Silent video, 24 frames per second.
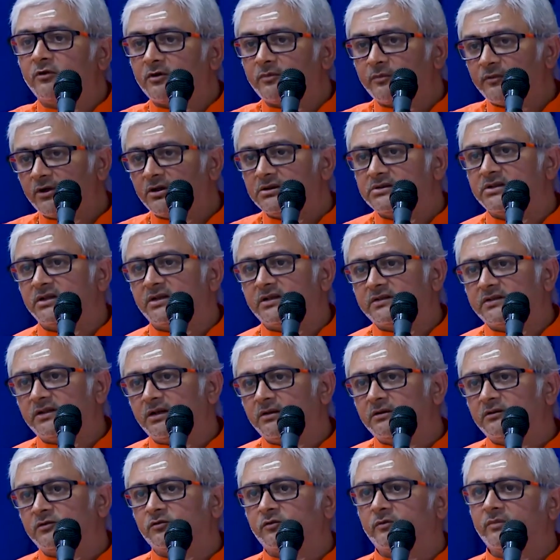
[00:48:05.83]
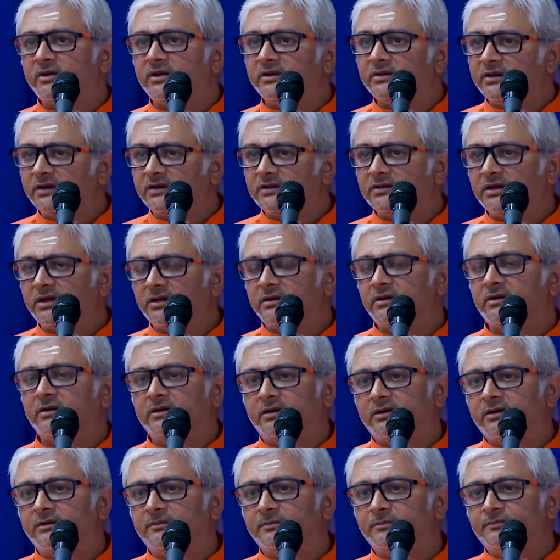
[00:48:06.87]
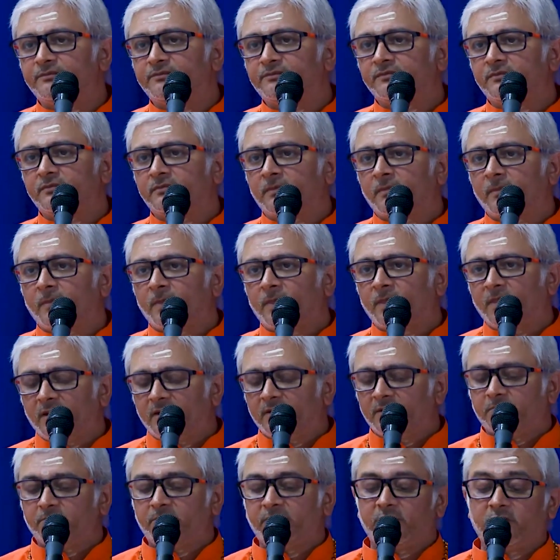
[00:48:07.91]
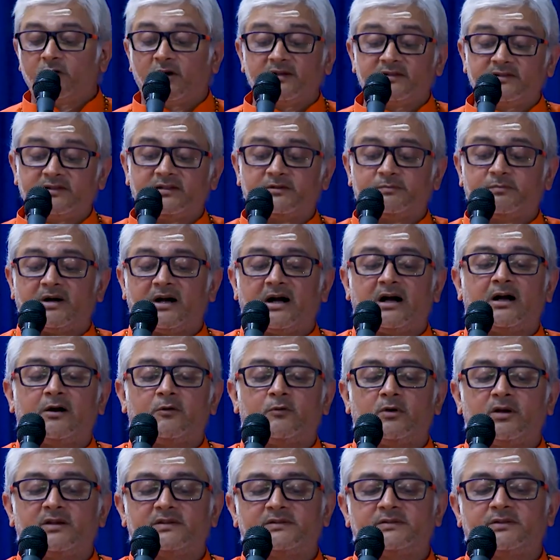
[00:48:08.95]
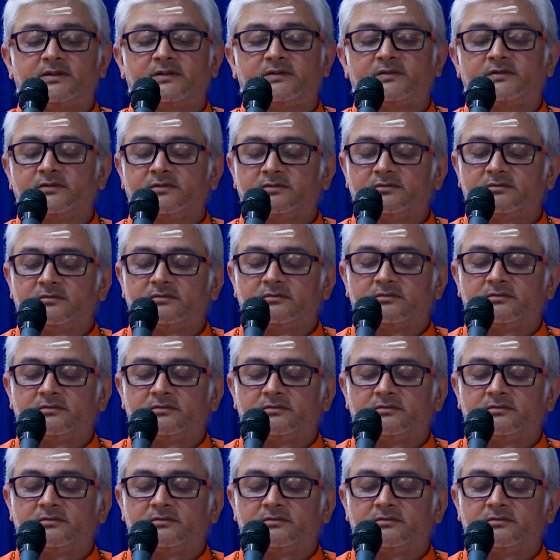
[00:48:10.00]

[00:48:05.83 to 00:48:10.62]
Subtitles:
projects and so many things that he did. Because his bhav was this.